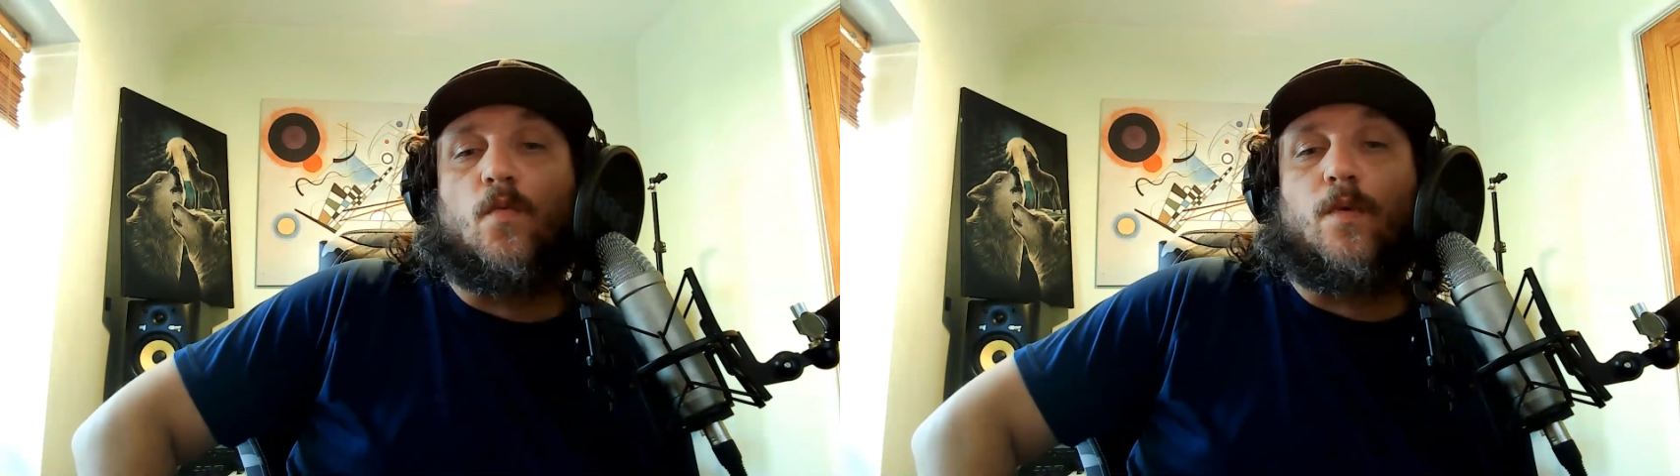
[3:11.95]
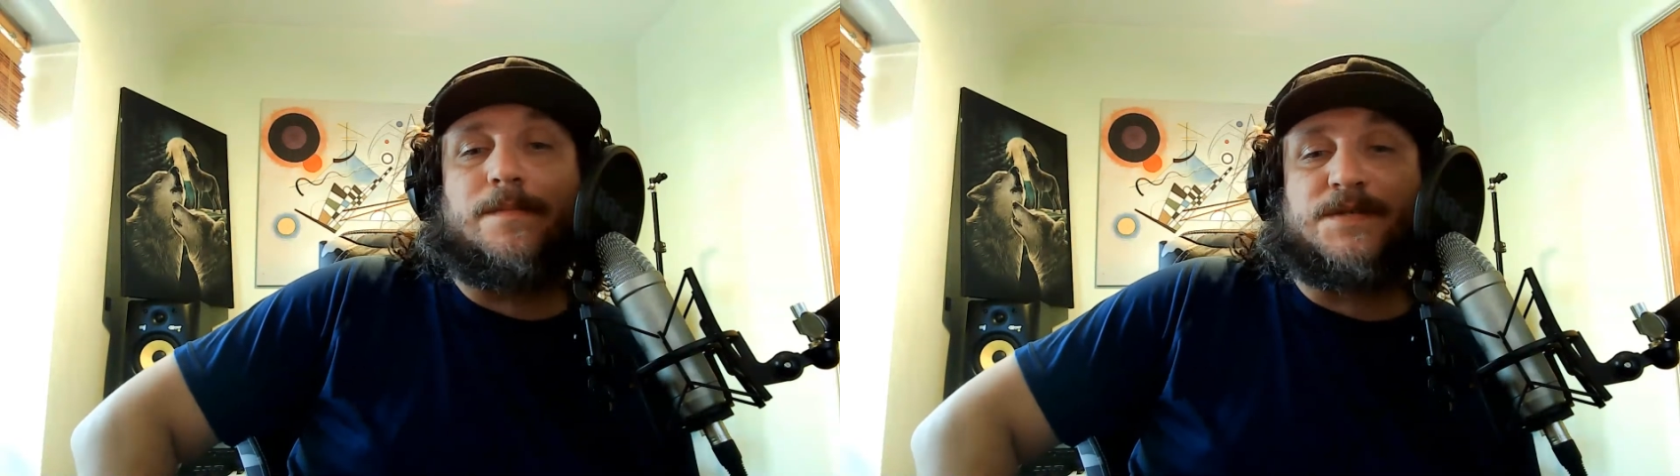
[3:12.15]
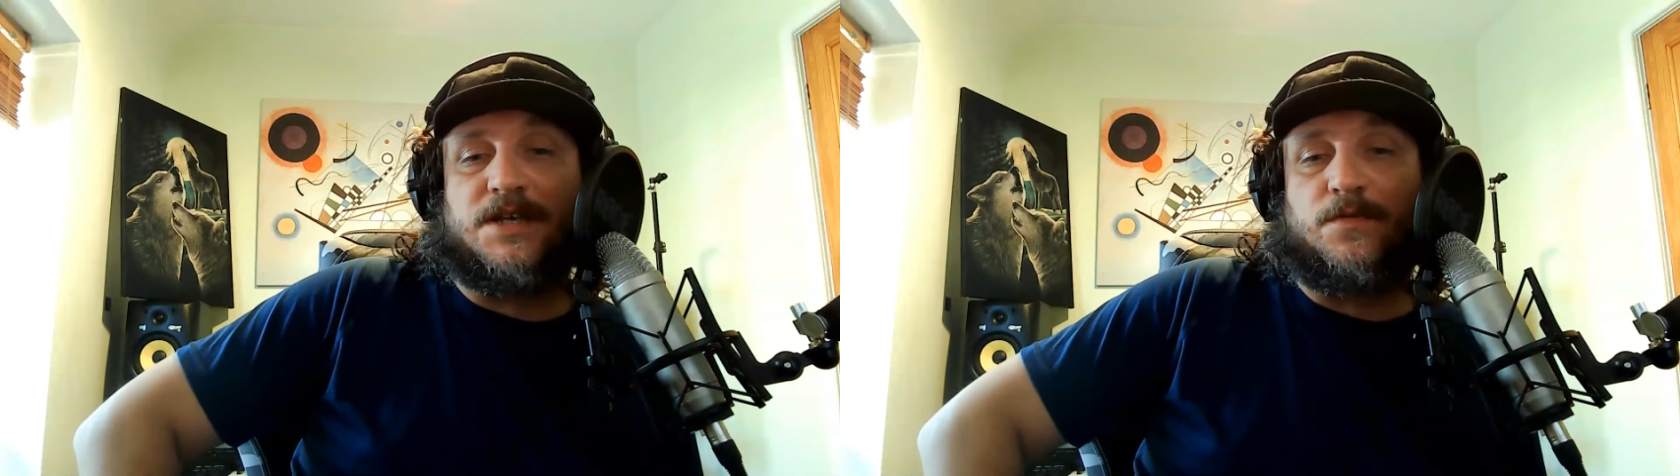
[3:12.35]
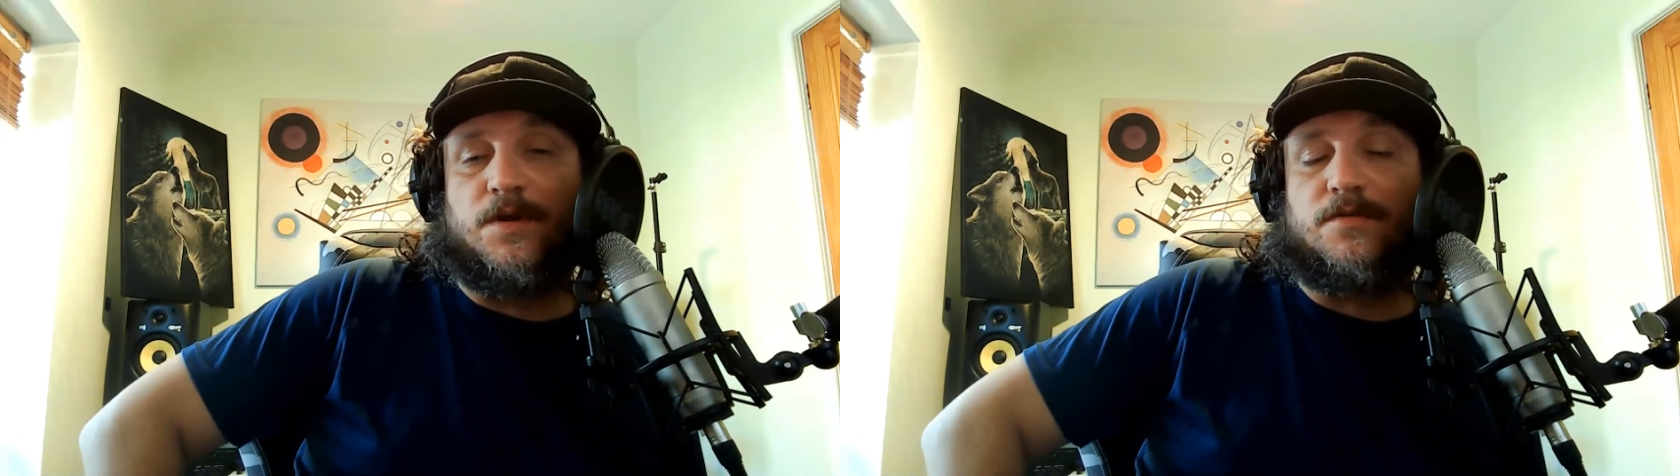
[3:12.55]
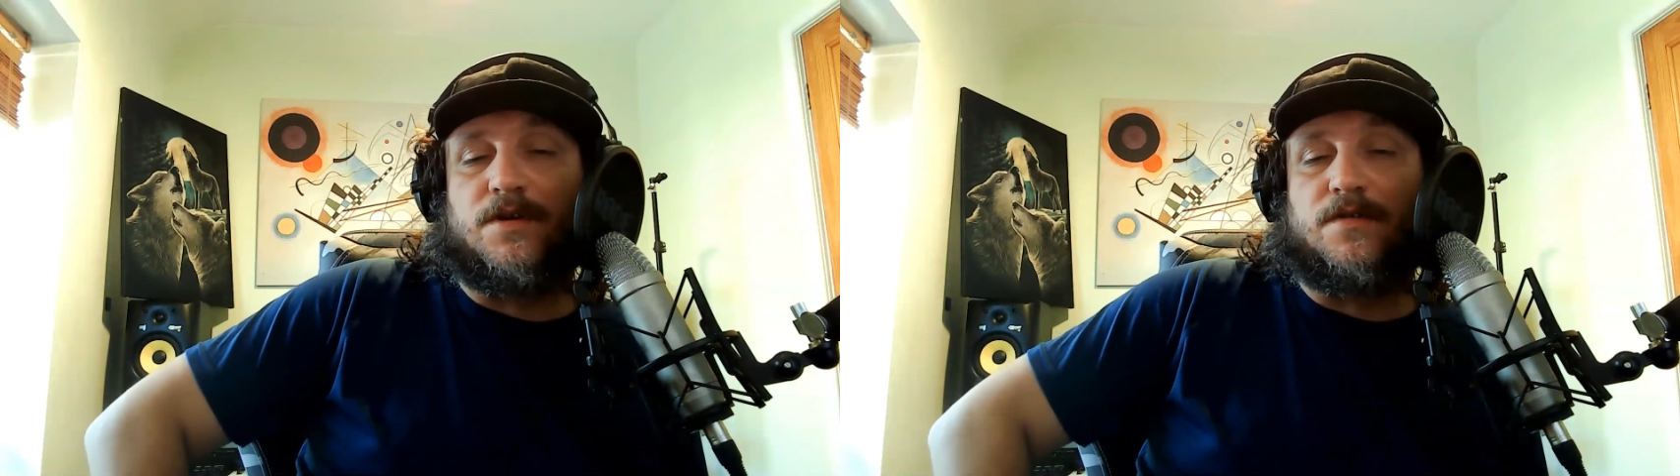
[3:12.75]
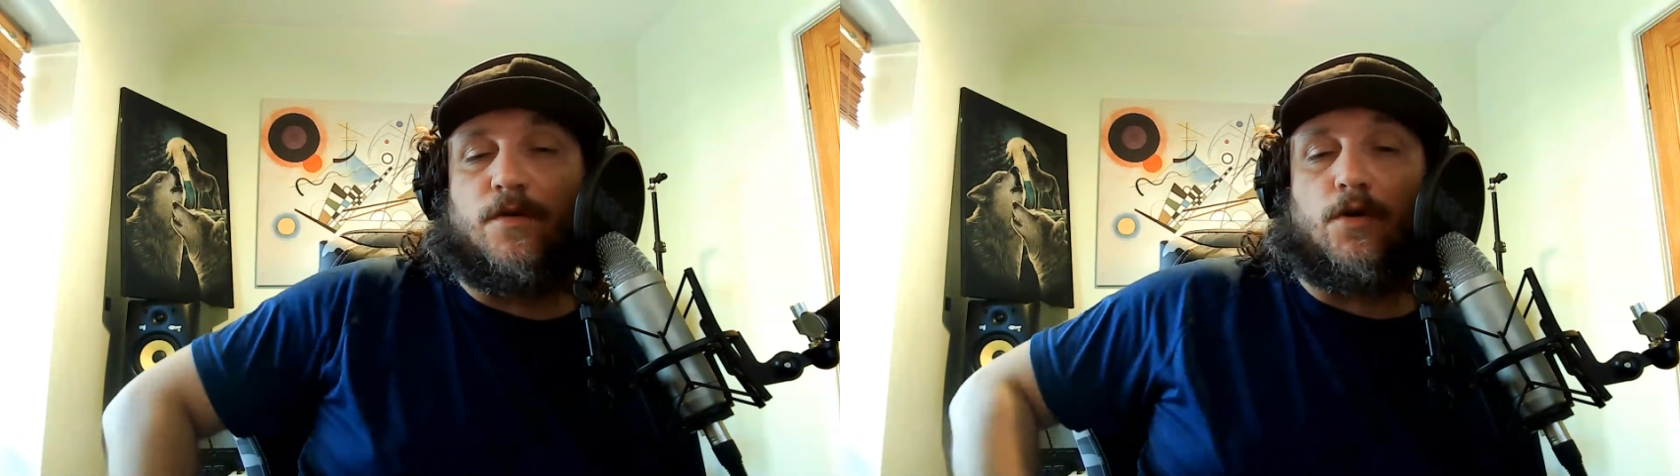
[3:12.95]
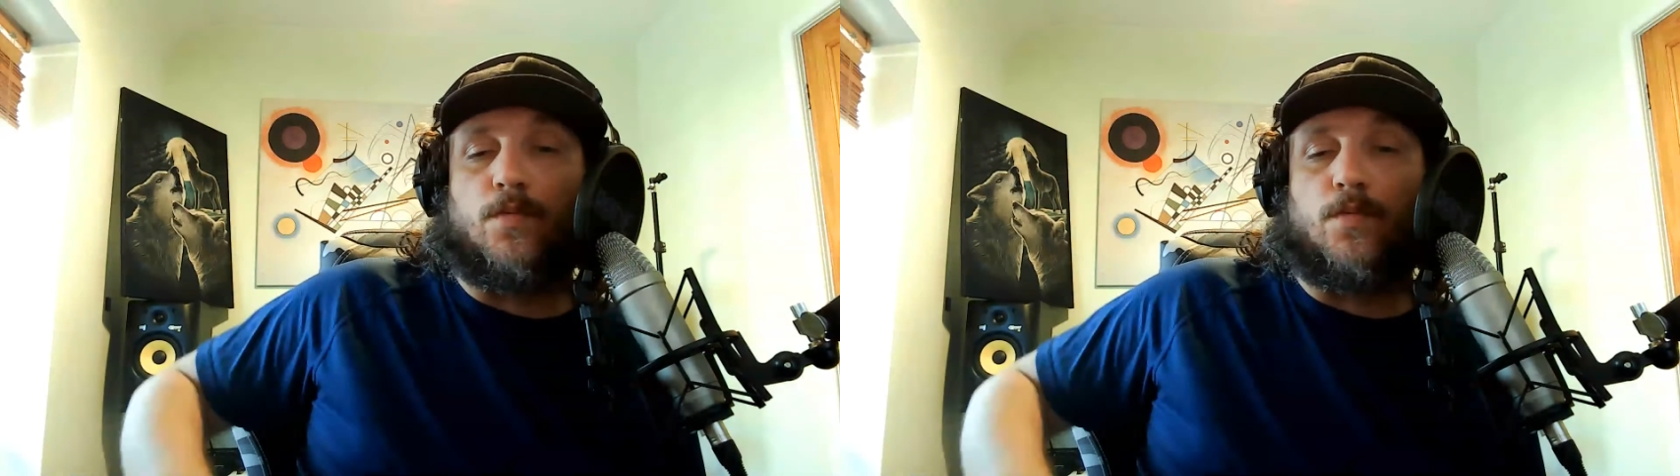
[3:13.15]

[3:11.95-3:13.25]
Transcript: website we're looking for.